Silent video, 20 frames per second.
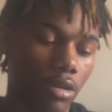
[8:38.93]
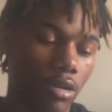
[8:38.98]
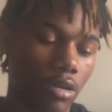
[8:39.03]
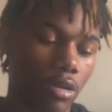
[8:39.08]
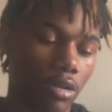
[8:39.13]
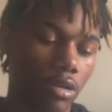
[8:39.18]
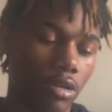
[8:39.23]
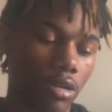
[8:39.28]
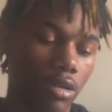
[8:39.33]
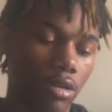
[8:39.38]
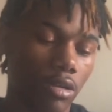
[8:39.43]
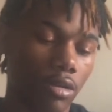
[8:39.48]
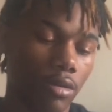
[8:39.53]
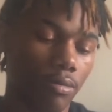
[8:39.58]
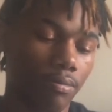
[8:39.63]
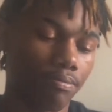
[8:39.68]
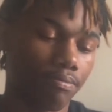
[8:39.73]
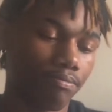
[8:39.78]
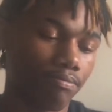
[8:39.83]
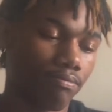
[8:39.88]
And then
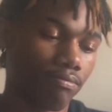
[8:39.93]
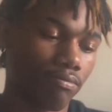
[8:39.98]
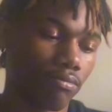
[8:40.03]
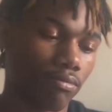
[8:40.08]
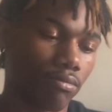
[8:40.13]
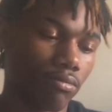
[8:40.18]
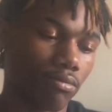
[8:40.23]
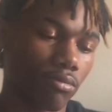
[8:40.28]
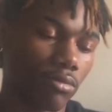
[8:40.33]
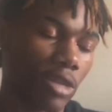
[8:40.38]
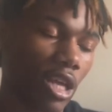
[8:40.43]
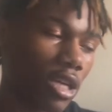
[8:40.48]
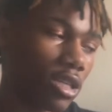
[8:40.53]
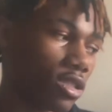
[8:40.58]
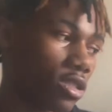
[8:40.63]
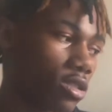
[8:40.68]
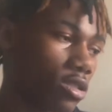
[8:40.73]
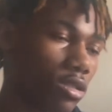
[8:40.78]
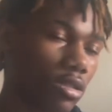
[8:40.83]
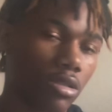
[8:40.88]

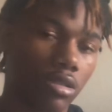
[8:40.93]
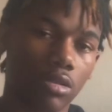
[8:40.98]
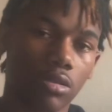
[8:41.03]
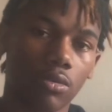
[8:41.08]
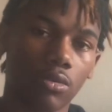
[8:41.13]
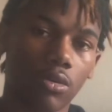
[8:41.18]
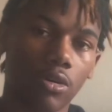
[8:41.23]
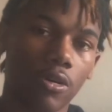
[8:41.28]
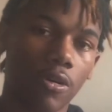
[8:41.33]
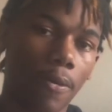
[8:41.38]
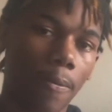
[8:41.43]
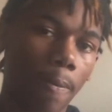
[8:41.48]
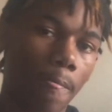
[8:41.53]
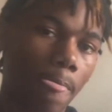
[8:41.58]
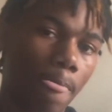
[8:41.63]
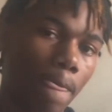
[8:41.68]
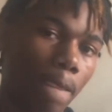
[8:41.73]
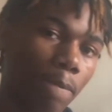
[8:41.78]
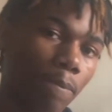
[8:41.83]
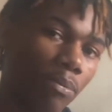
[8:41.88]
that's just what
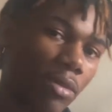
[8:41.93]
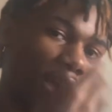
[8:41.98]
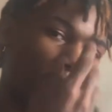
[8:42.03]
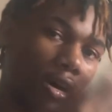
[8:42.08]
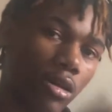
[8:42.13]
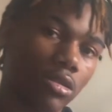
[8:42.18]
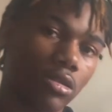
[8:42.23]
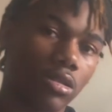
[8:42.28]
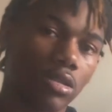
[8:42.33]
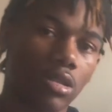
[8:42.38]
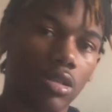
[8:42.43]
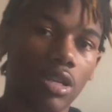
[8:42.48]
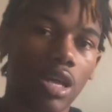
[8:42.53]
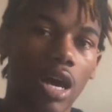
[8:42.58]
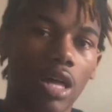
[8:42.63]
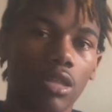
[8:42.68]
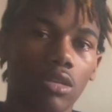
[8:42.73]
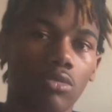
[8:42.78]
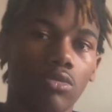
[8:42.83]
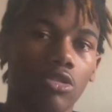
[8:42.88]
thousands of
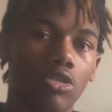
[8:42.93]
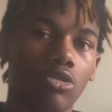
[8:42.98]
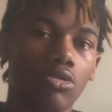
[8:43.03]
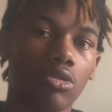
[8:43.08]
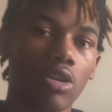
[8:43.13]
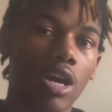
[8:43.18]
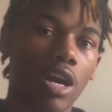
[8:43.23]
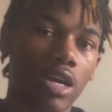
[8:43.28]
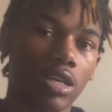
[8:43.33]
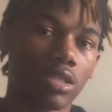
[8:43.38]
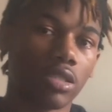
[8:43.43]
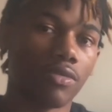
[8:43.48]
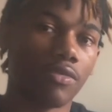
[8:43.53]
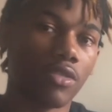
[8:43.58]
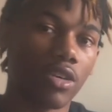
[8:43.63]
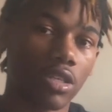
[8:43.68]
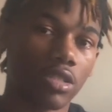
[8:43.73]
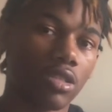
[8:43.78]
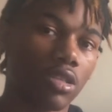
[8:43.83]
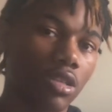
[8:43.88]
dollars what you guys
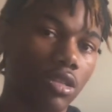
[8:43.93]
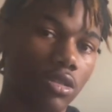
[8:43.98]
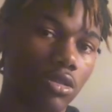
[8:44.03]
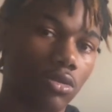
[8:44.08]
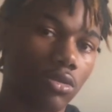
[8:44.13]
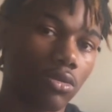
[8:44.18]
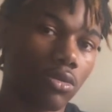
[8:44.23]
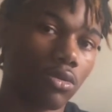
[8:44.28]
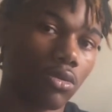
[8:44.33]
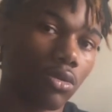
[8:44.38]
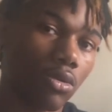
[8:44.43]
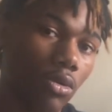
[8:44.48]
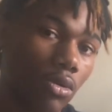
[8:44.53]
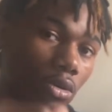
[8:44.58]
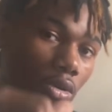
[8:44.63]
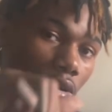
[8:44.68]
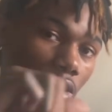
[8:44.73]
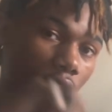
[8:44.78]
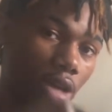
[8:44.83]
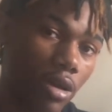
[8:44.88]
invested into
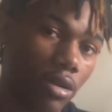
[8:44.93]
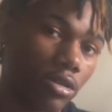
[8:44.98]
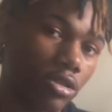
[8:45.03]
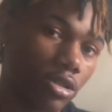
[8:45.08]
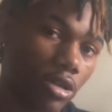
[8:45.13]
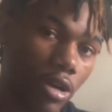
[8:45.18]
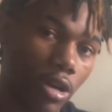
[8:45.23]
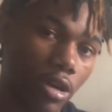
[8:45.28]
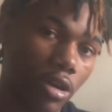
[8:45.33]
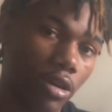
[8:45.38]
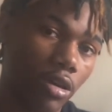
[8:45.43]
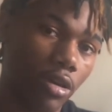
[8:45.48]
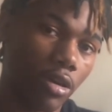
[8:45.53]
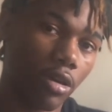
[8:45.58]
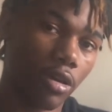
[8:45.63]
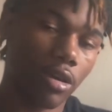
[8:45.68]
going down the drain.